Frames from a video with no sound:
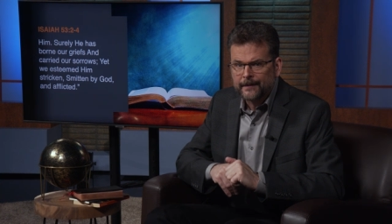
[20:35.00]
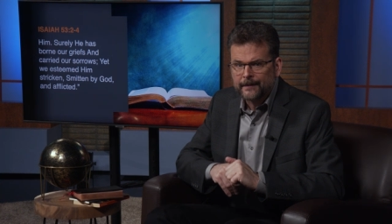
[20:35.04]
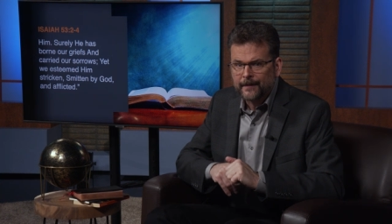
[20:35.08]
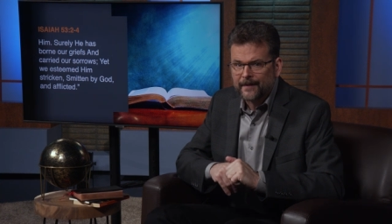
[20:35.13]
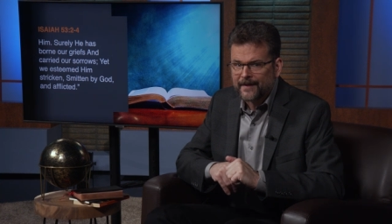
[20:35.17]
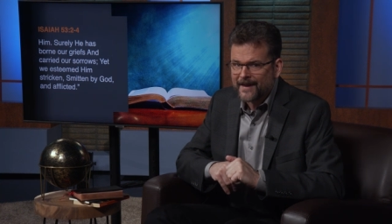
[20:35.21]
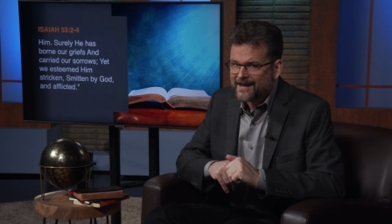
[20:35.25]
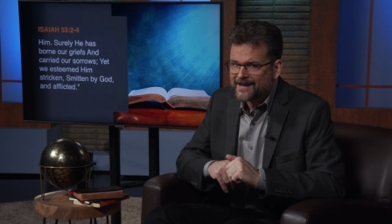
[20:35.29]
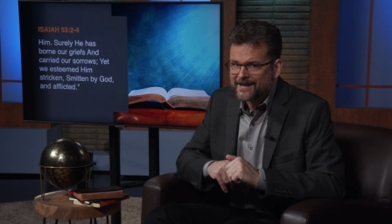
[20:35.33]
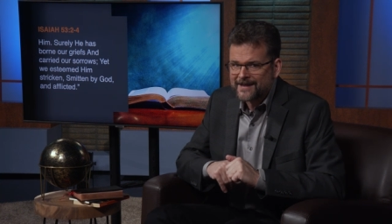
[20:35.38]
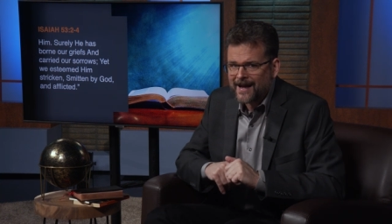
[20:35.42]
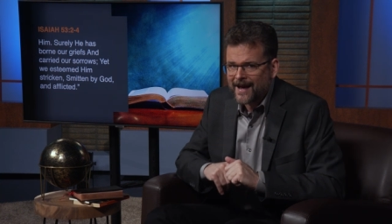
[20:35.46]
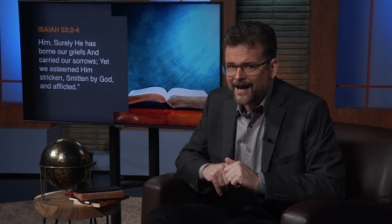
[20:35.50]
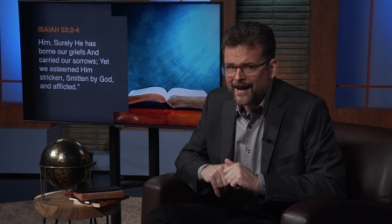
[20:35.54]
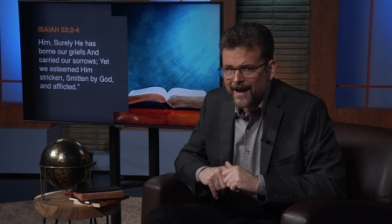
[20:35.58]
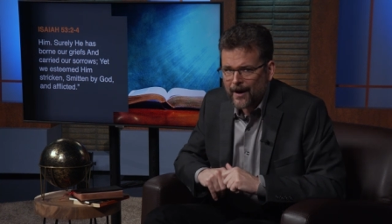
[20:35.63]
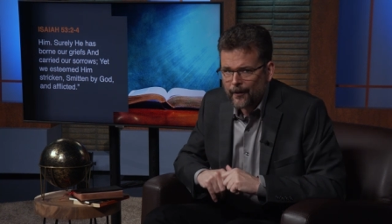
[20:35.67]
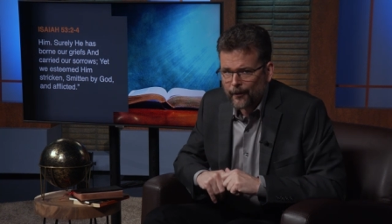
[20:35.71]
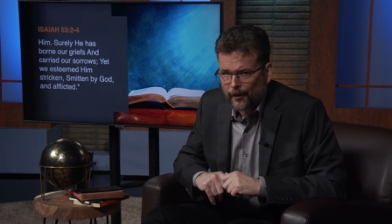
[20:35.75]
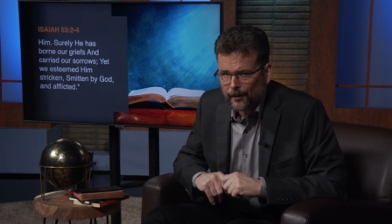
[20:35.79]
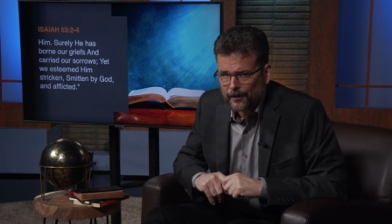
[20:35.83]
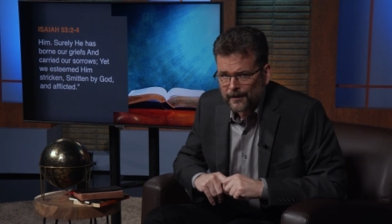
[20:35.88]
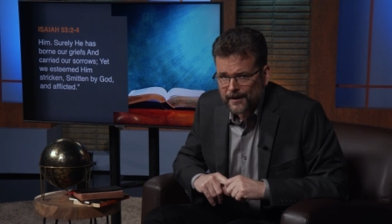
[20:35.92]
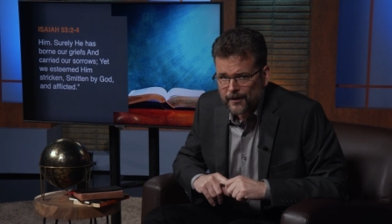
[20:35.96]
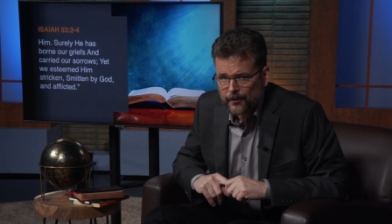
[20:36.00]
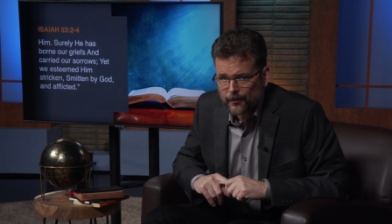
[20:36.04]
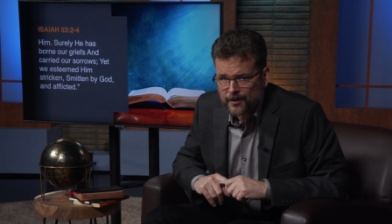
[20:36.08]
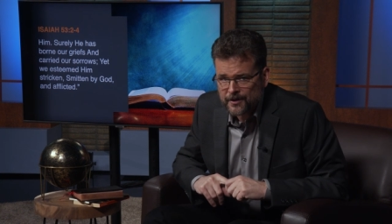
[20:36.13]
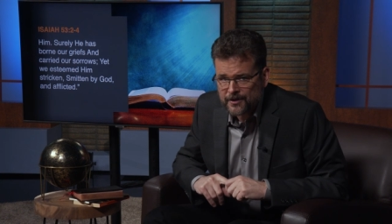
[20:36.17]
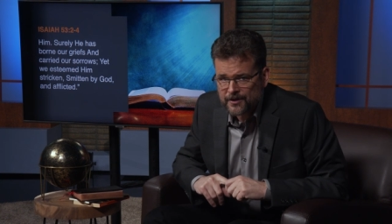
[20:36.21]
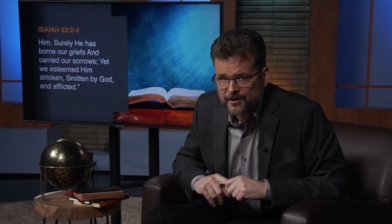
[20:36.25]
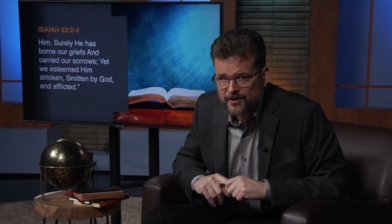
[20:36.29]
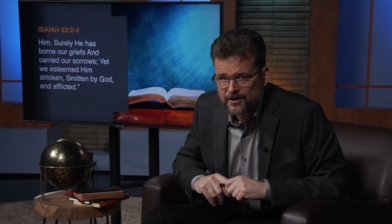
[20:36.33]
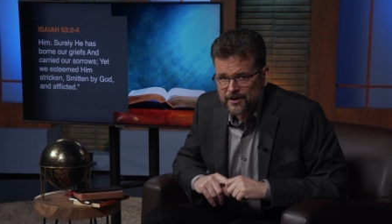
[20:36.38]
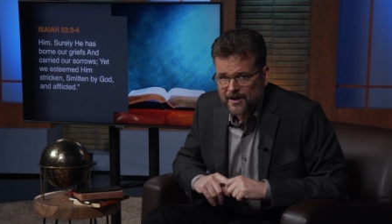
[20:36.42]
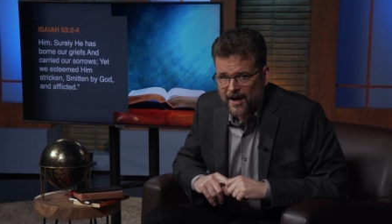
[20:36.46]
well, that's not how early
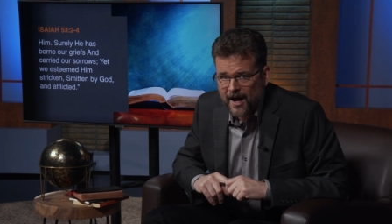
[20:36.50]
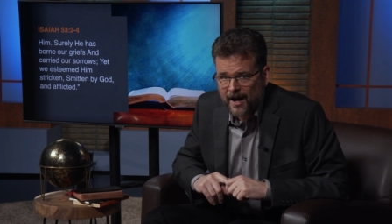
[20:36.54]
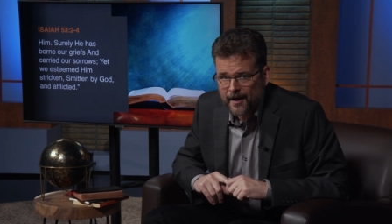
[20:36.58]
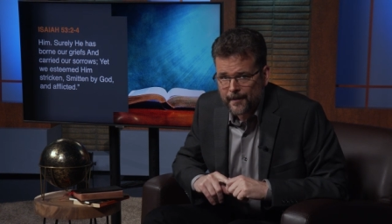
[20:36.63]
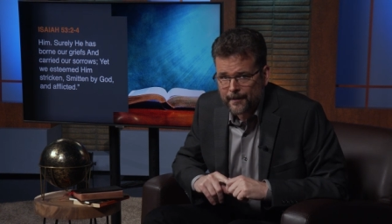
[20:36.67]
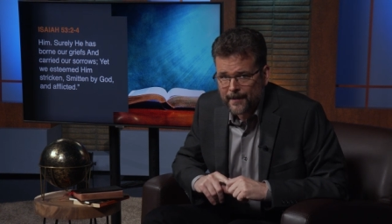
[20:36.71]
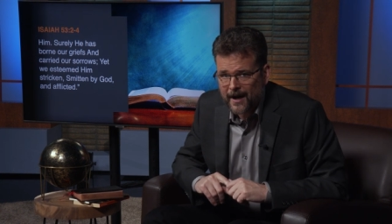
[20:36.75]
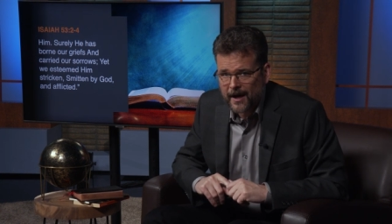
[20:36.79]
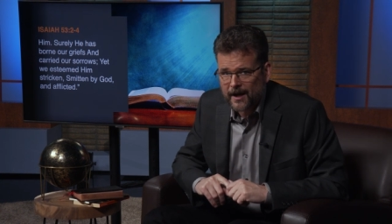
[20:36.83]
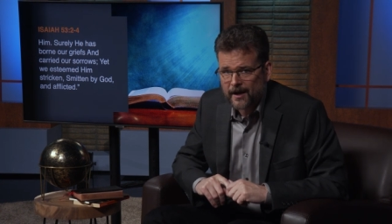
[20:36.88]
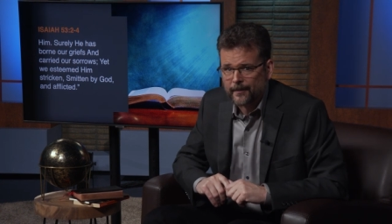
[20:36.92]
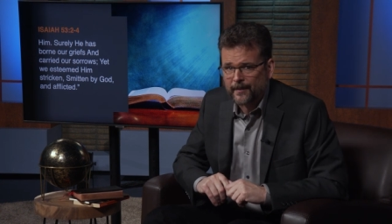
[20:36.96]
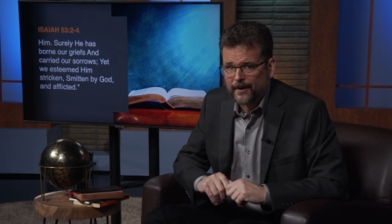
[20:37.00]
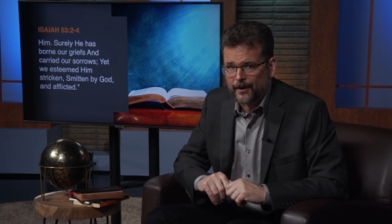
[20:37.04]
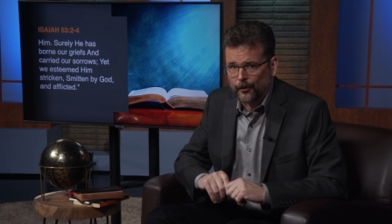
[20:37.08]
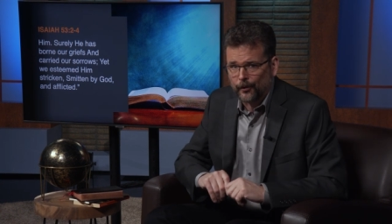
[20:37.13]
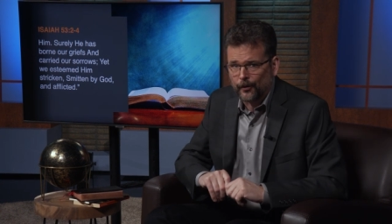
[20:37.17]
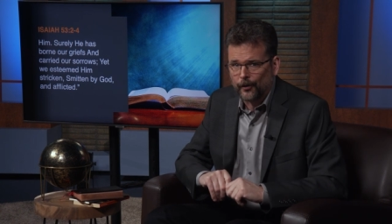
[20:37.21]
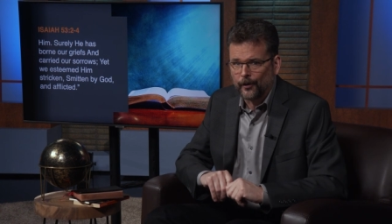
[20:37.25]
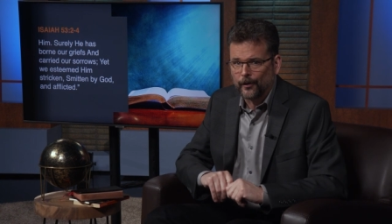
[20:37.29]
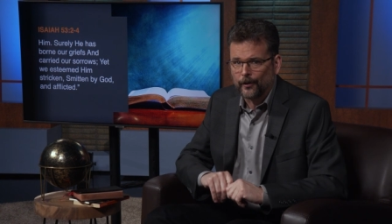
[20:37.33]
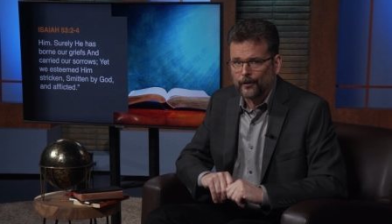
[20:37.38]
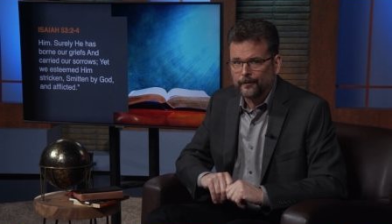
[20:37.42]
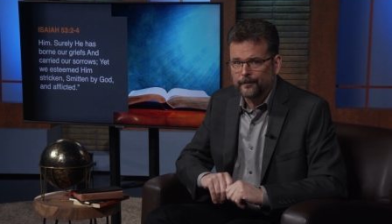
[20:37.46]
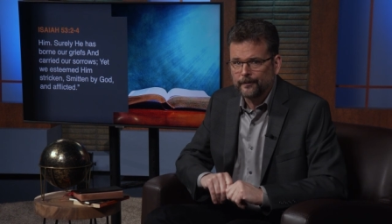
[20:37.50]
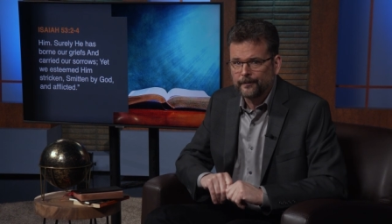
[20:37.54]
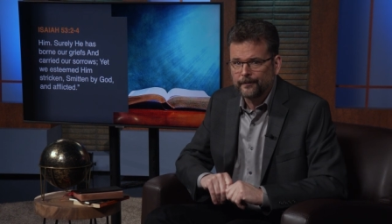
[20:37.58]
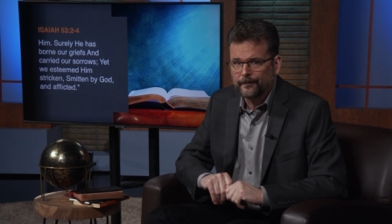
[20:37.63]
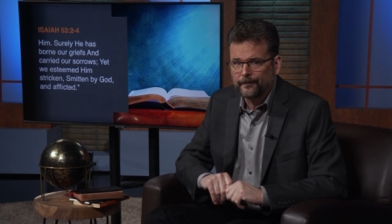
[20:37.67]
Christians thought about him at all.